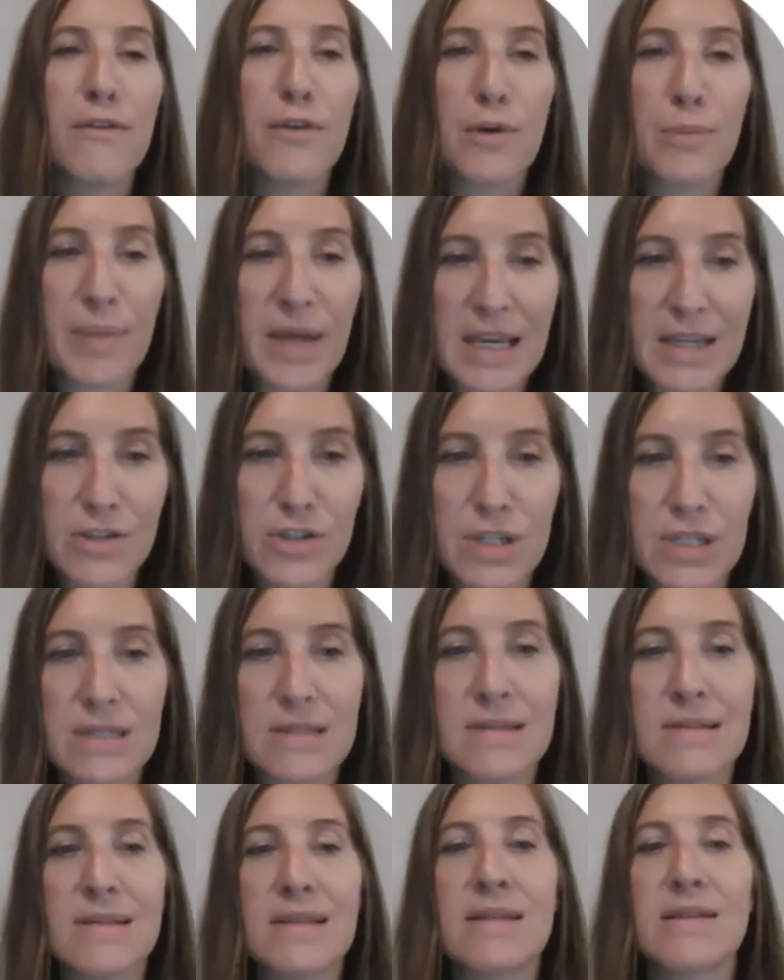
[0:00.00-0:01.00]
For
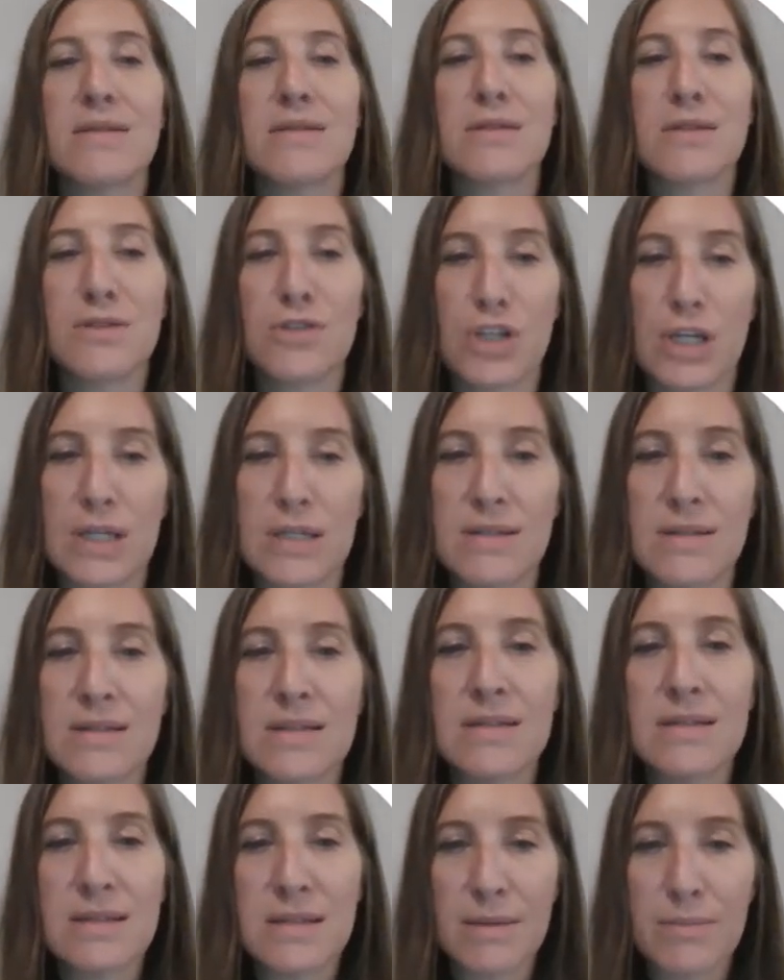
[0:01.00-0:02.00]
patients, it suggests
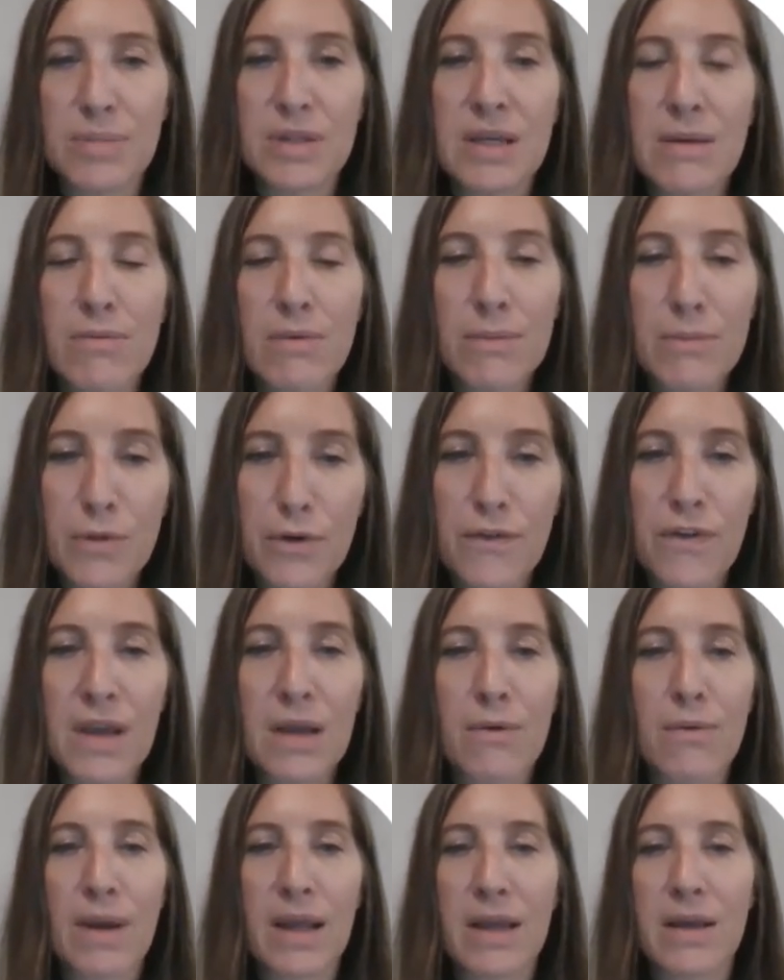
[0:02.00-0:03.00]
that simply
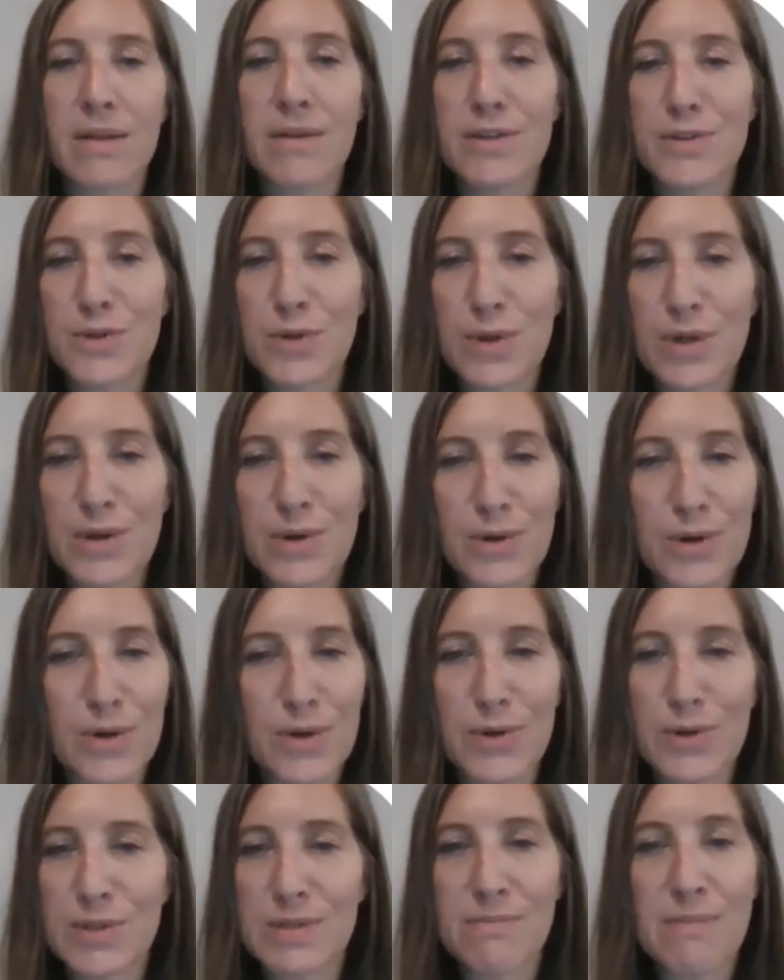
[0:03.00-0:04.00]
removing regulatory
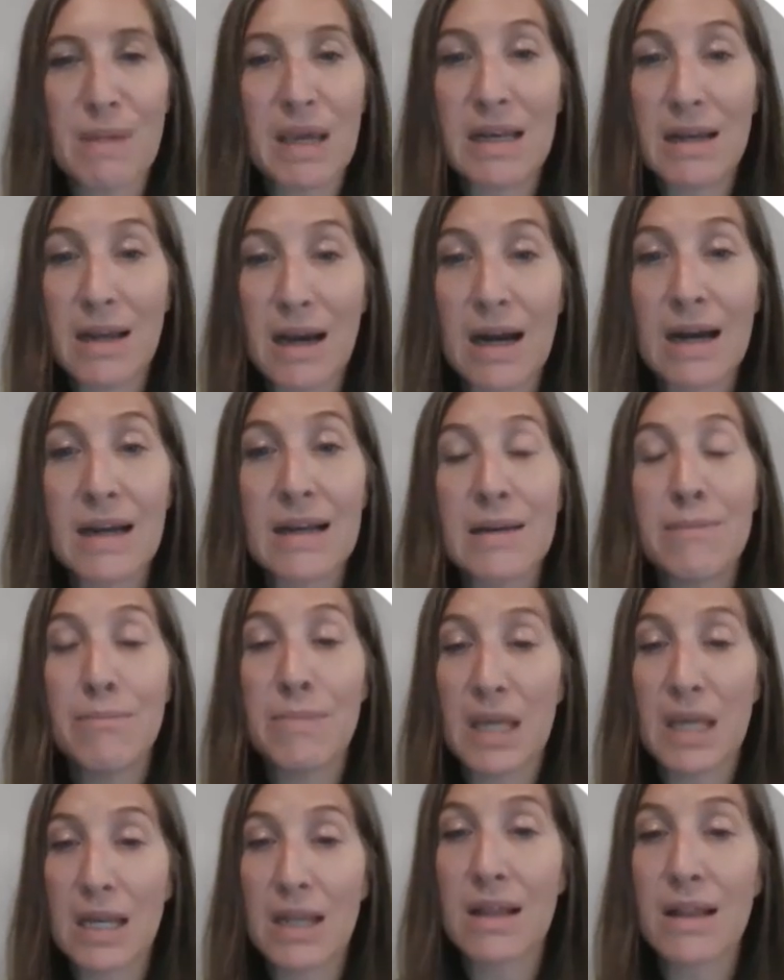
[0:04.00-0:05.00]
hurdles may not
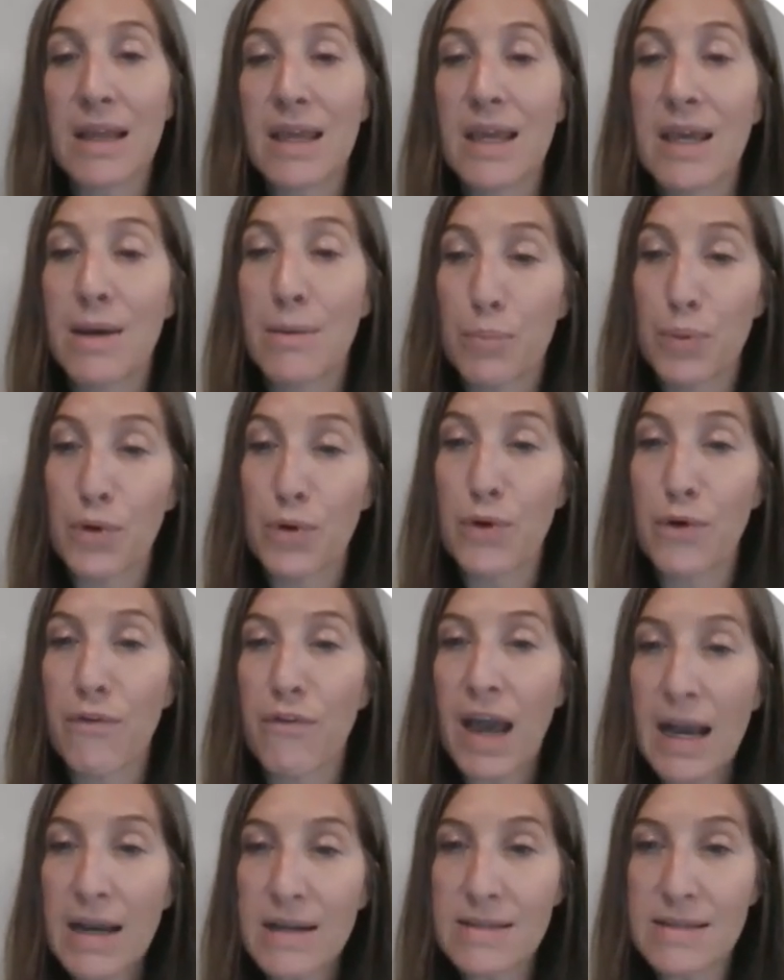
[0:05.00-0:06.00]
immediately improve
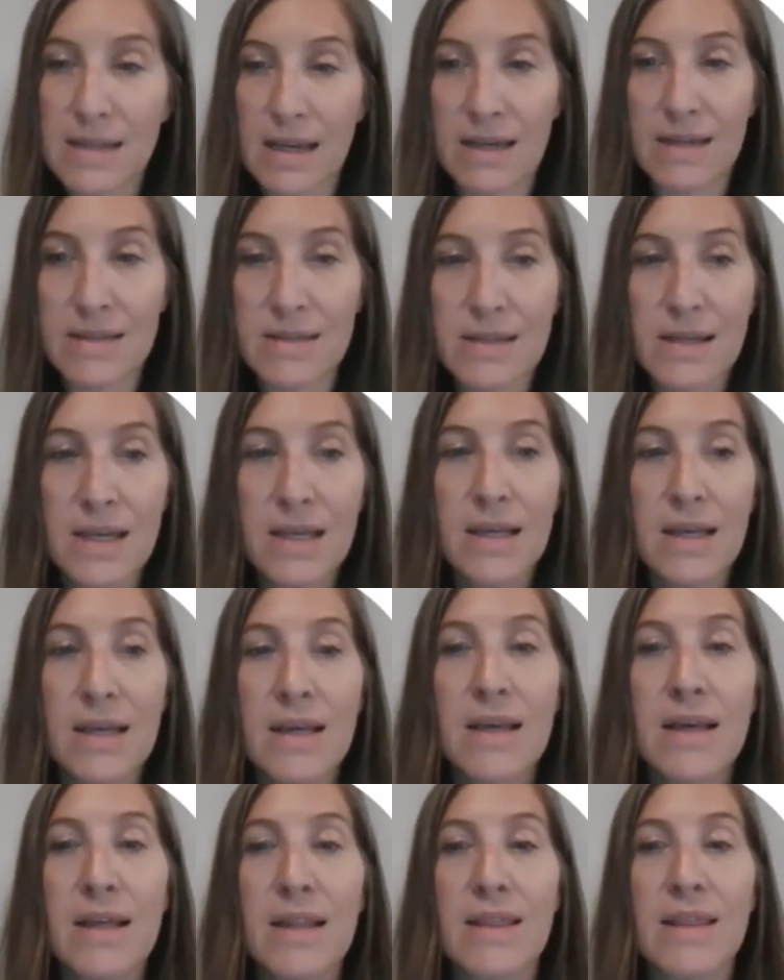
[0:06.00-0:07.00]
access.
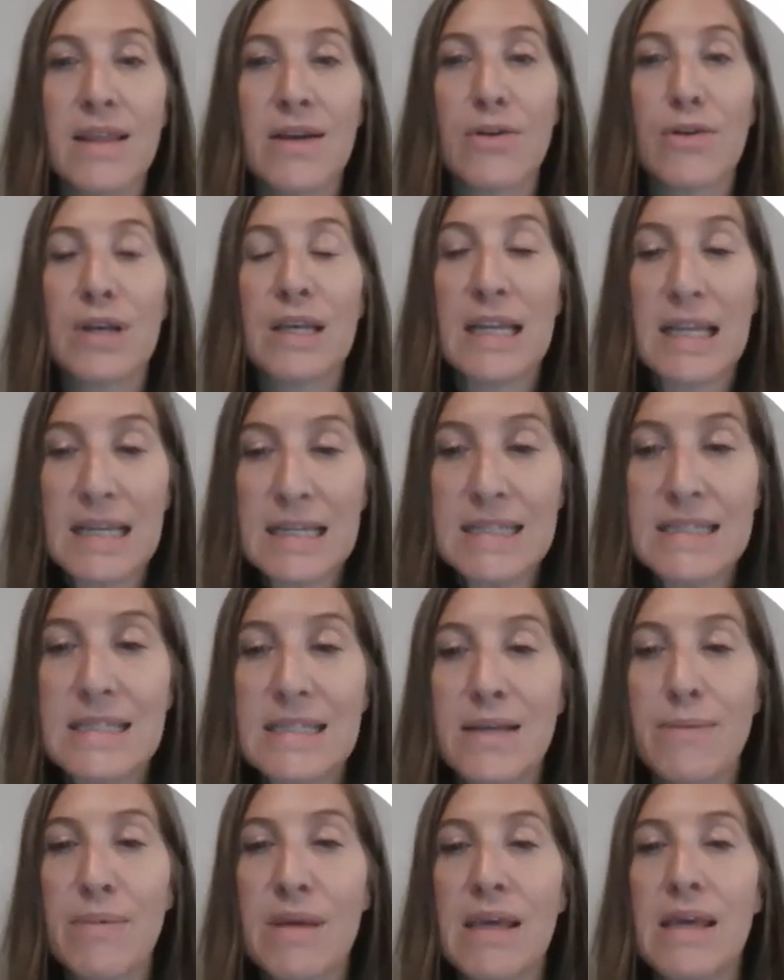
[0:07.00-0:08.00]
There needs
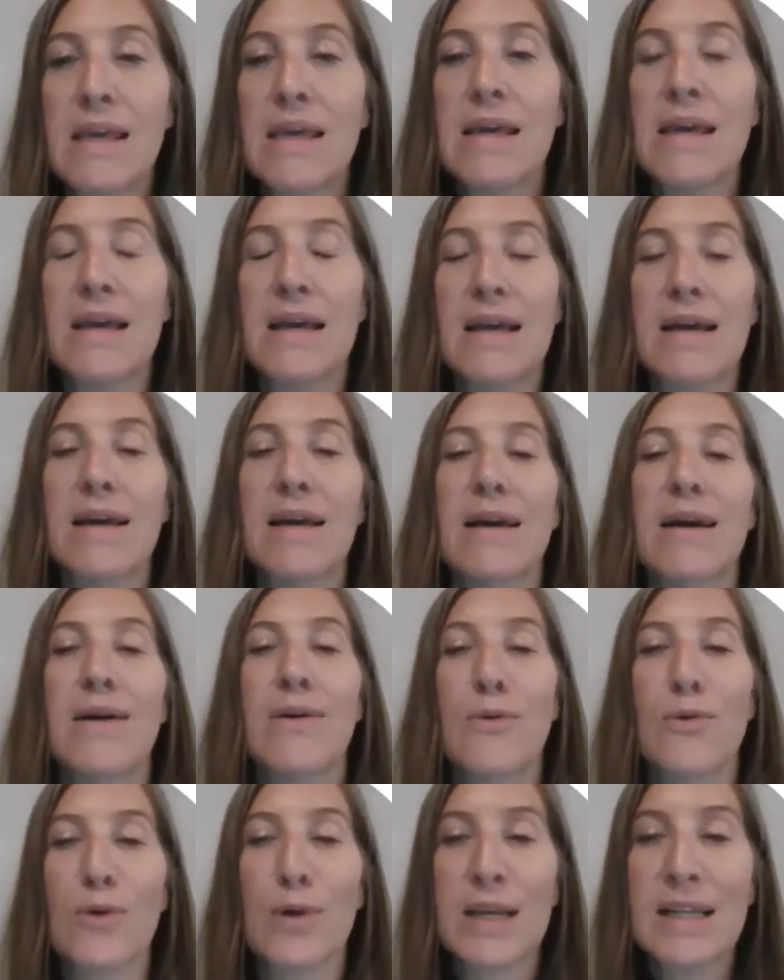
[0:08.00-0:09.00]
to be
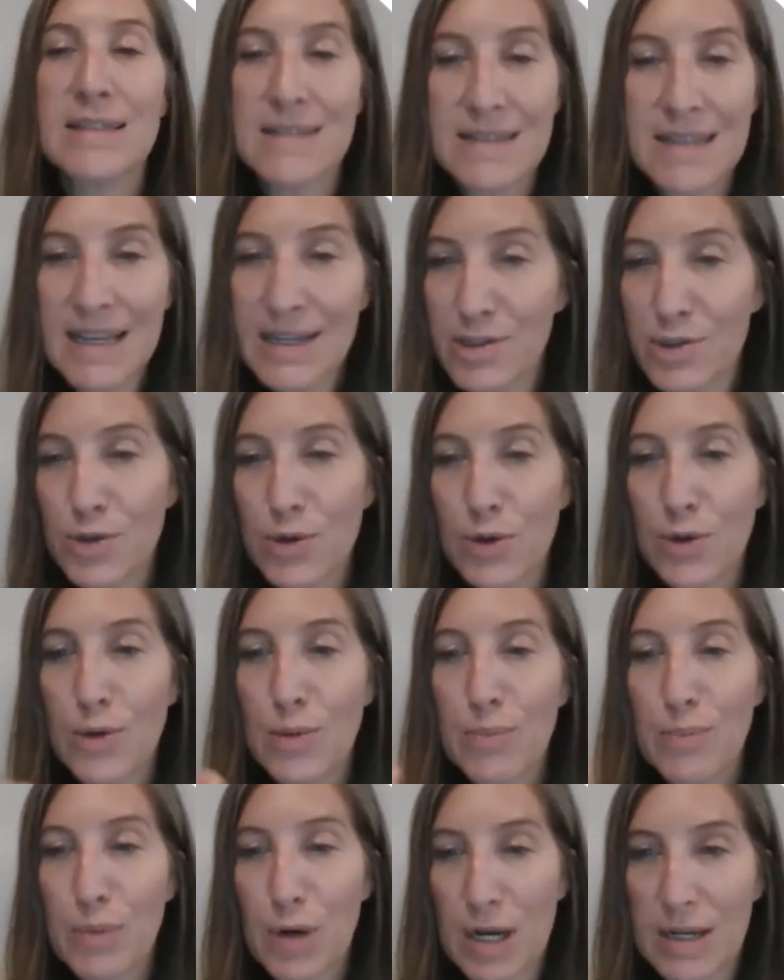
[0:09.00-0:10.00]

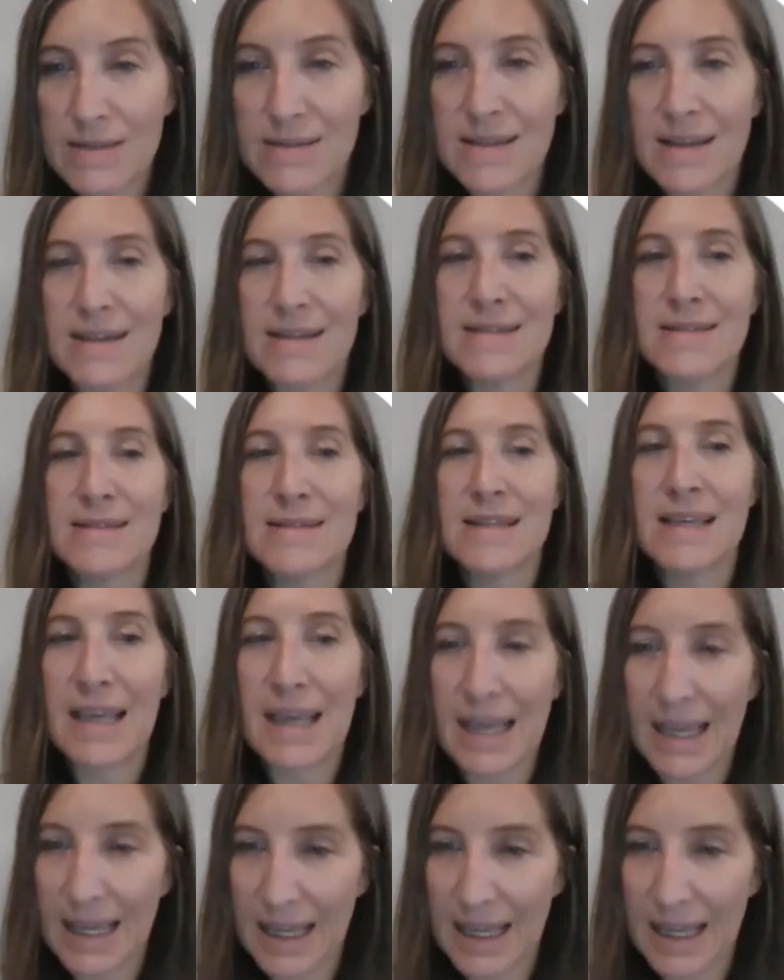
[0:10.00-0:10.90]
organizational process